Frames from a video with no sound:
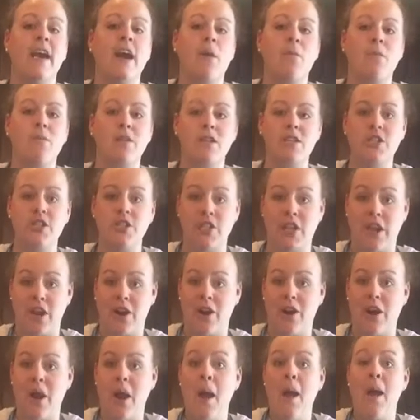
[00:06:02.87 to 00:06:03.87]
I want to share
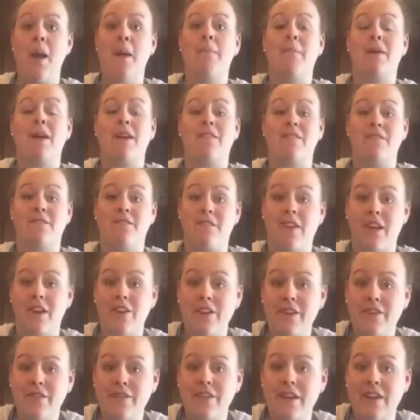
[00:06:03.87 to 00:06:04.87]
my
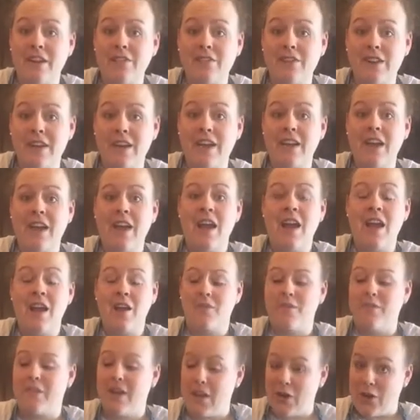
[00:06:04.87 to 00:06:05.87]
very favorite
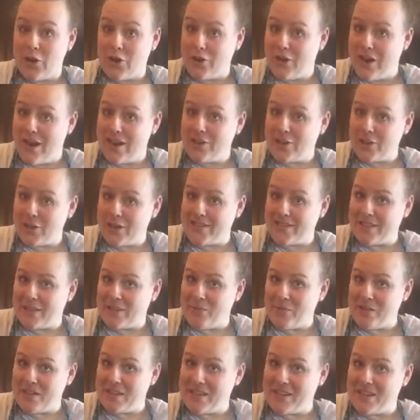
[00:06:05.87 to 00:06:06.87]
vinaigrette dressing
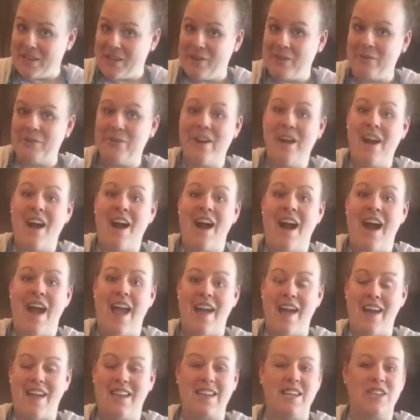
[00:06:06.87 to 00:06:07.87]
with you,
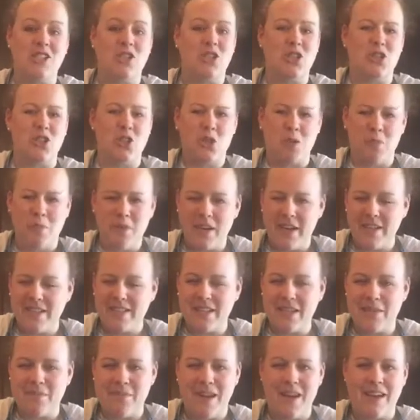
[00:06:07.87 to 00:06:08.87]
and it's super
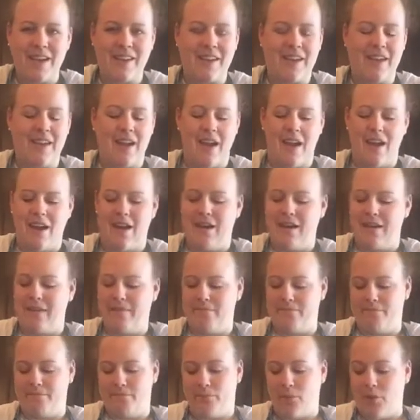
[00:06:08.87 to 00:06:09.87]
easy to make.
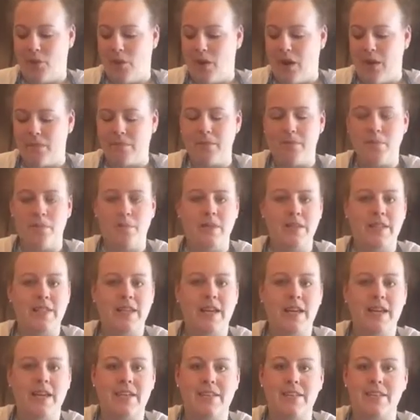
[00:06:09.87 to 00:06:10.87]
Probably
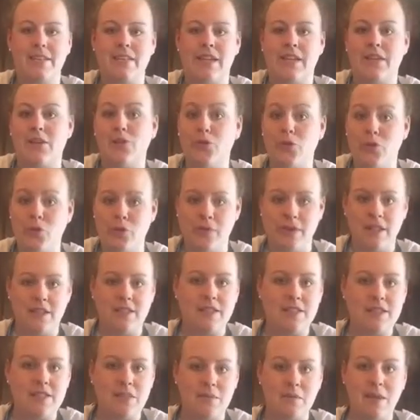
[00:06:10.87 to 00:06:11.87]
takes like 2 minutes
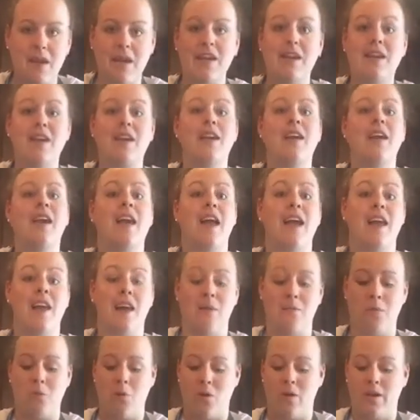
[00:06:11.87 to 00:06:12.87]
to make, and
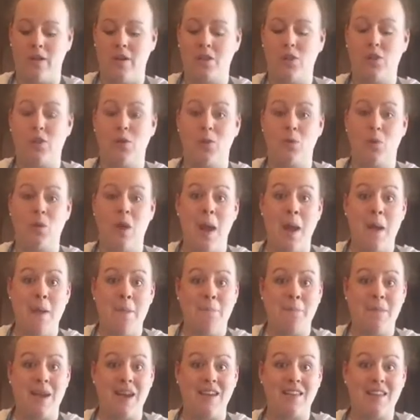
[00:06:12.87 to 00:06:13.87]
I'm going to
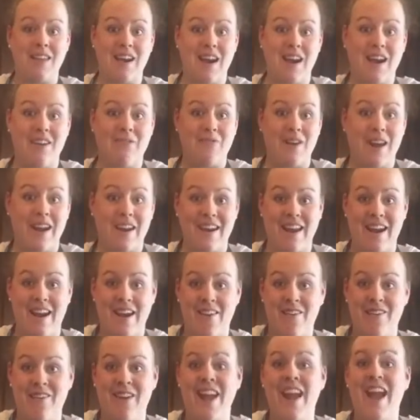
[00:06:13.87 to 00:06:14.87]
make that right
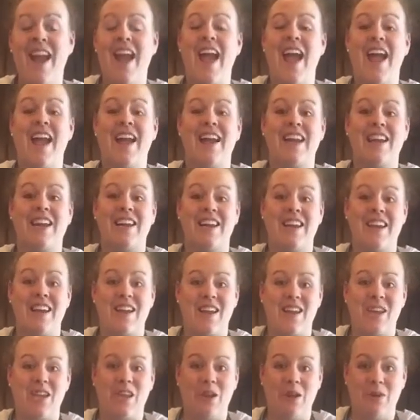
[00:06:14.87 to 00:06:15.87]
now, and
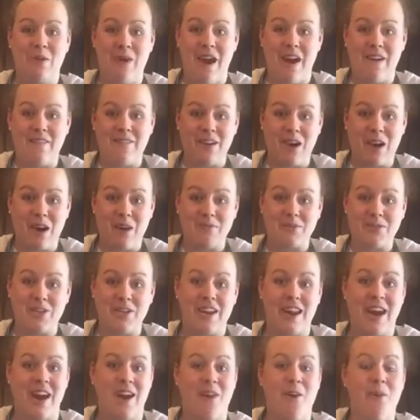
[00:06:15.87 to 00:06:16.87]
you have the option
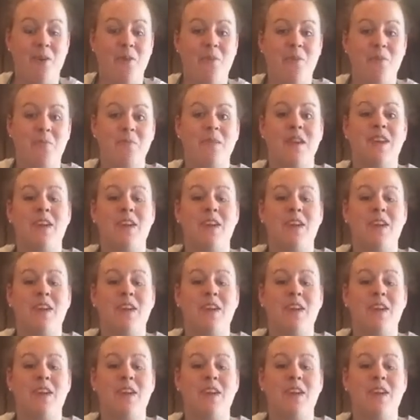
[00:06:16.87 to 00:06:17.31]
at home.